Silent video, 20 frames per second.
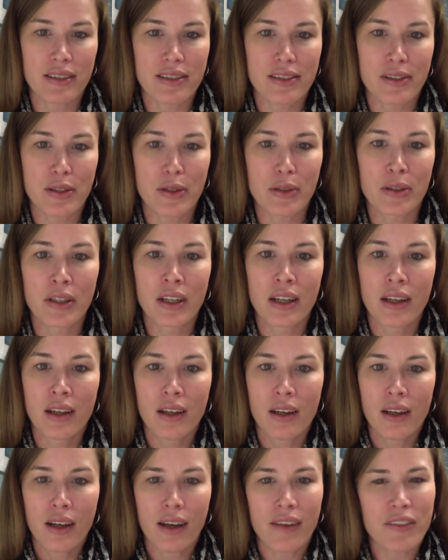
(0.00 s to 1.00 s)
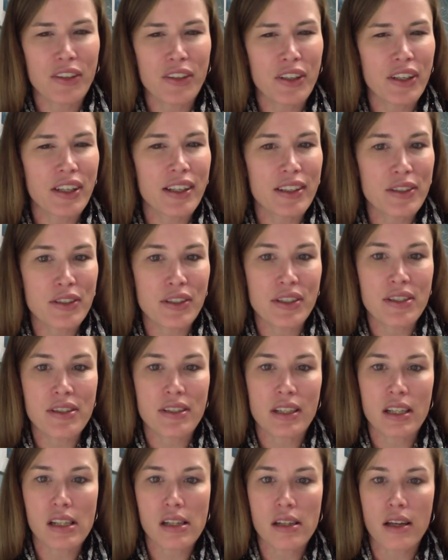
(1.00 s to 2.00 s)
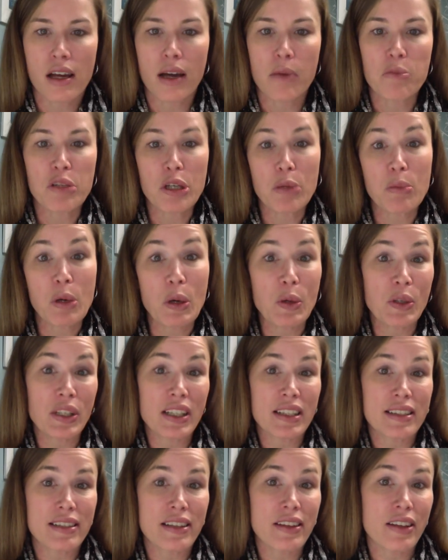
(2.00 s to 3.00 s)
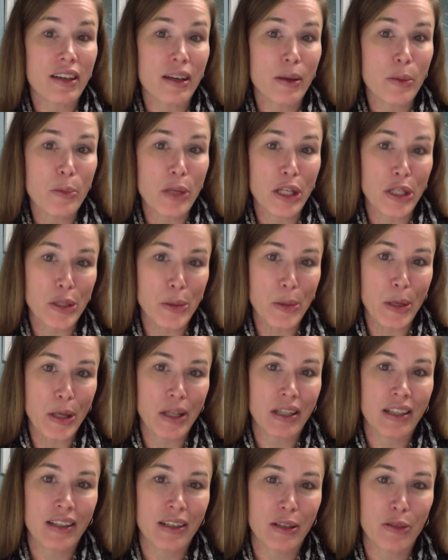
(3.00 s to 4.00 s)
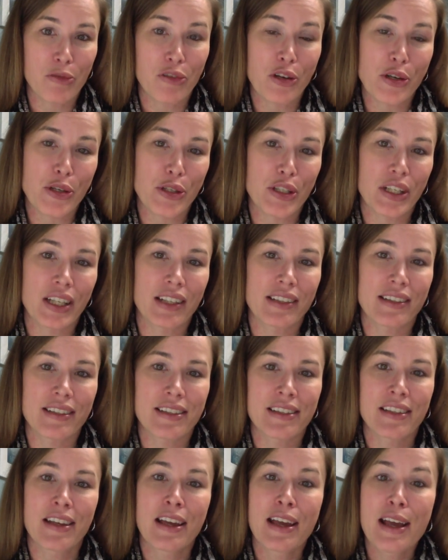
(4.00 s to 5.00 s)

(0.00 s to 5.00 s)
So a very interesting component to the management functions.